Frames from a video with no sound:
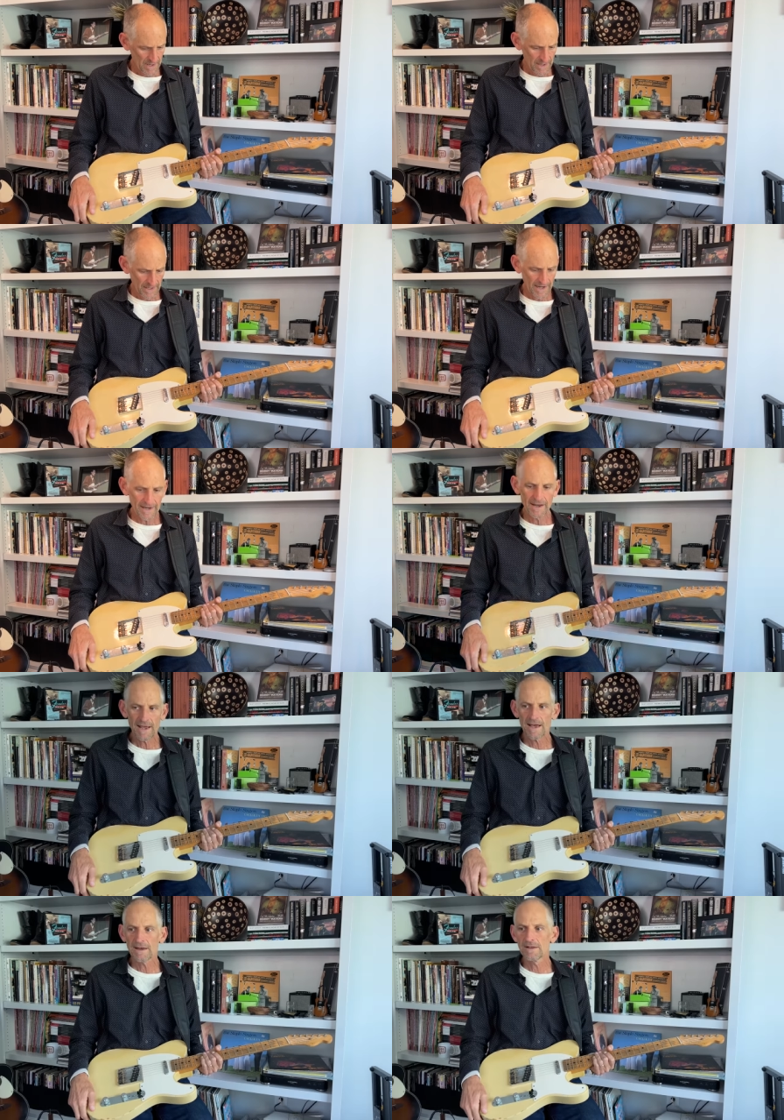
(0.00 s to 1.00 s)
And I had
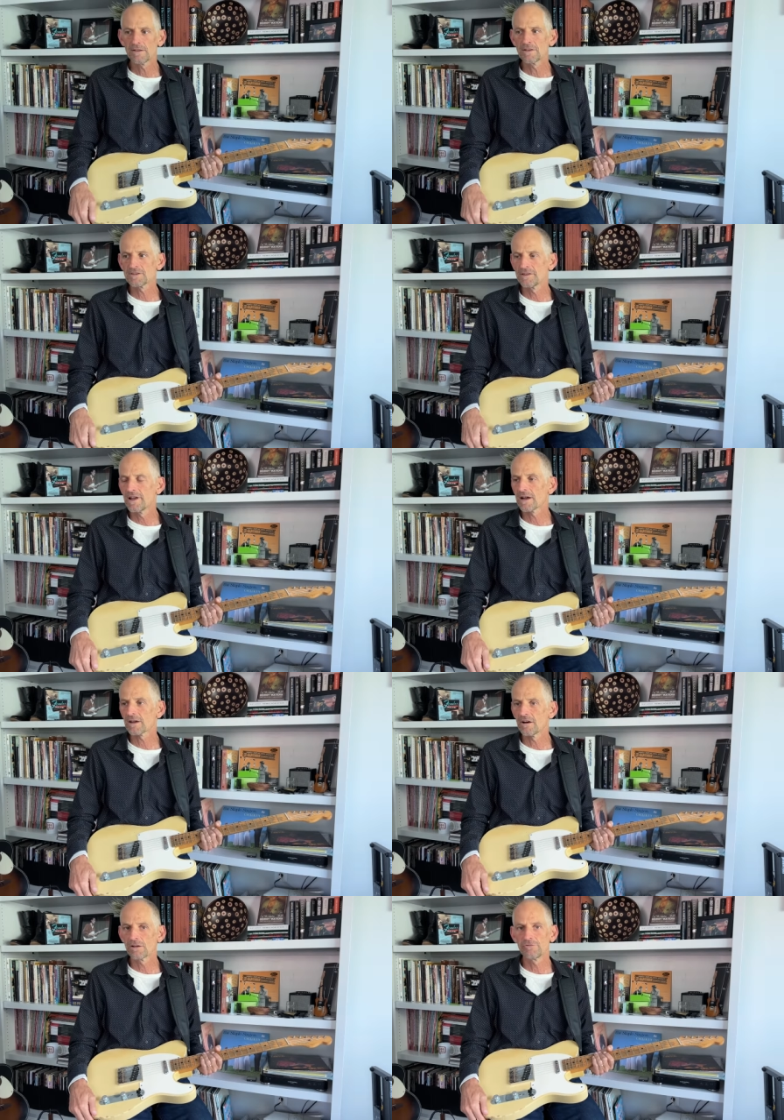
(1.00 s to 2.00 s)
had this neck
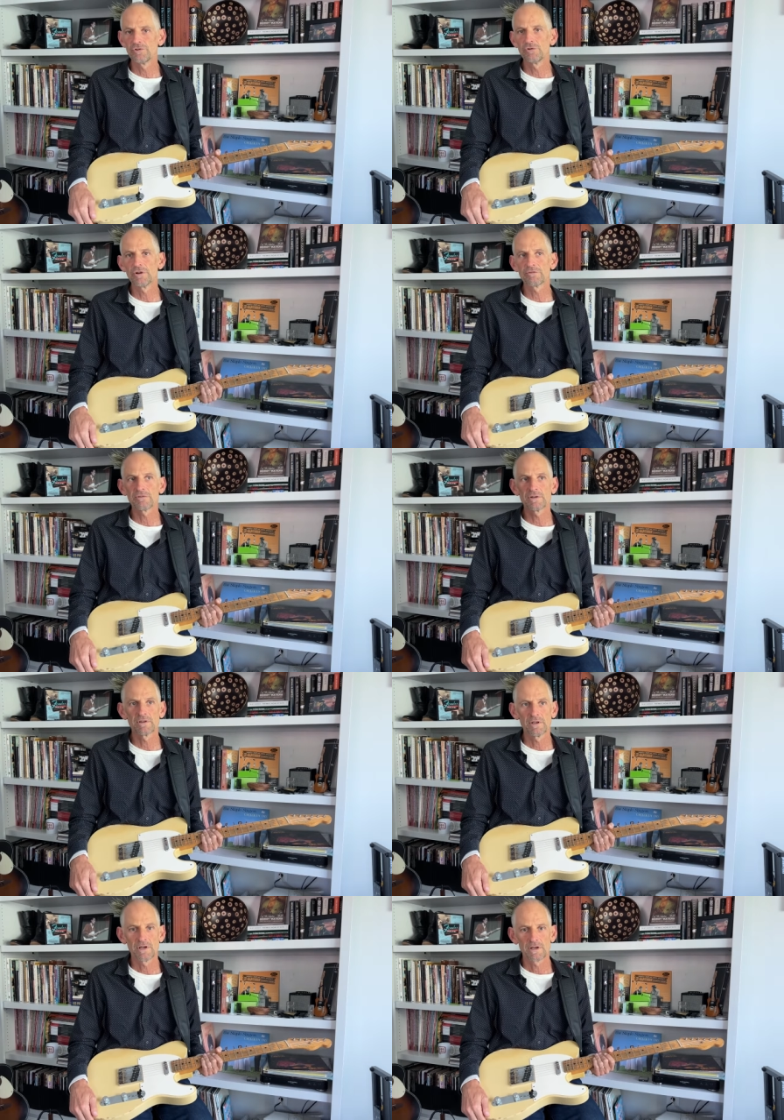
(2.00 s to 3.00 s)
on a few different
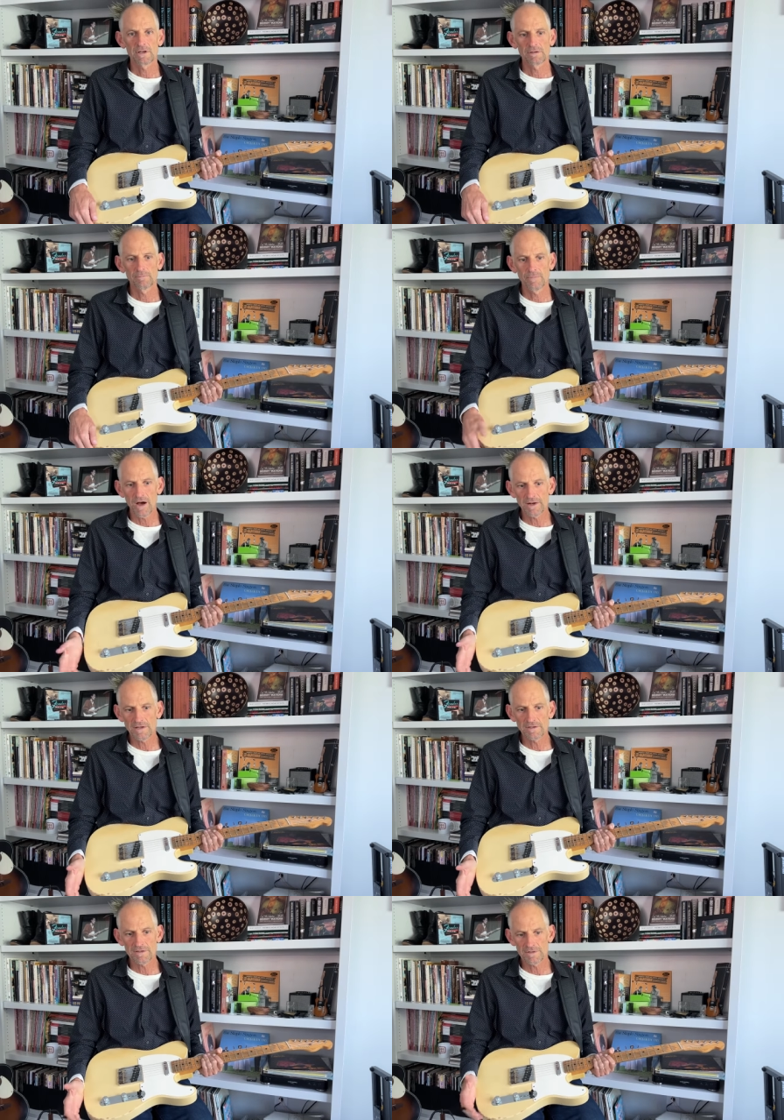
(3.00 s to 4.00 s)

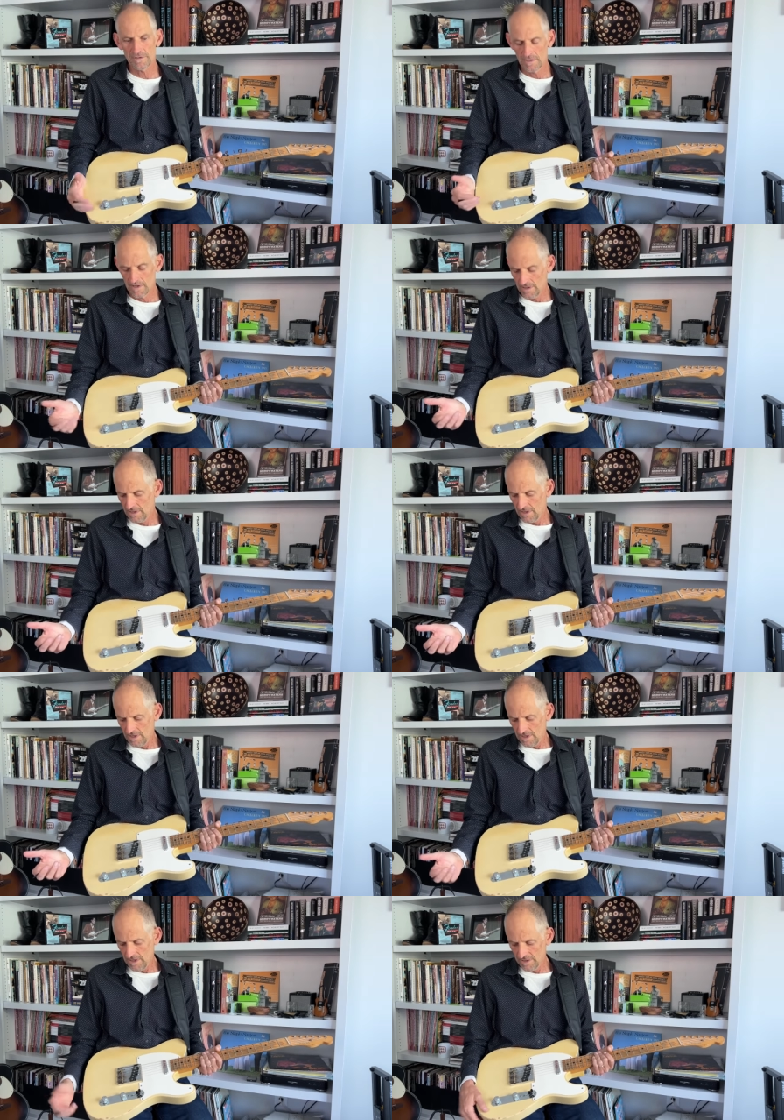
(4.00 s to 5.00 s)
bodies
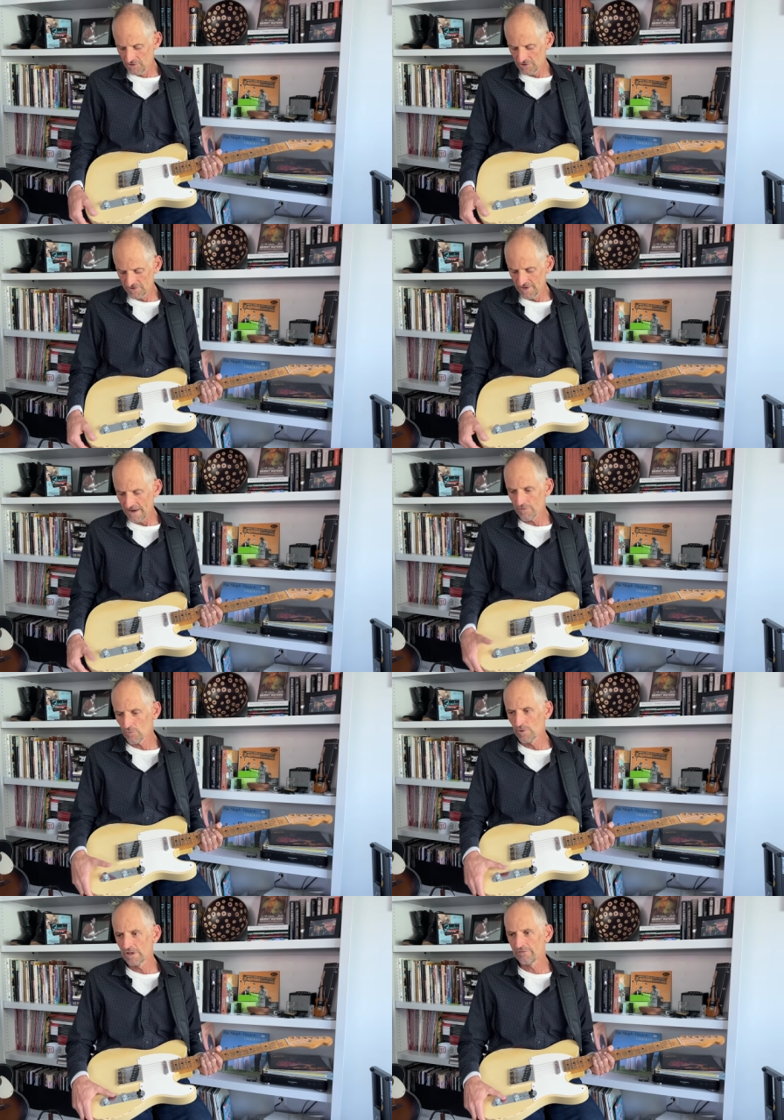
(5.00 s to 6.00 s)
and just never
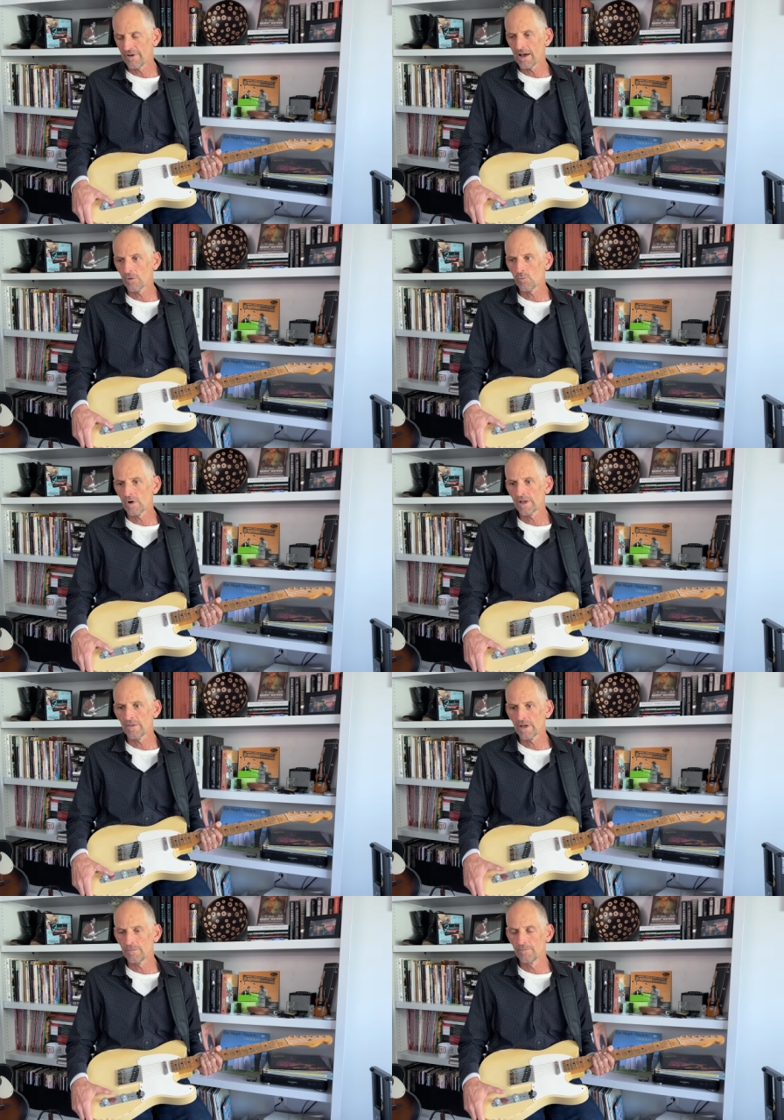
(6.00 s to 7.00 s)
really found one that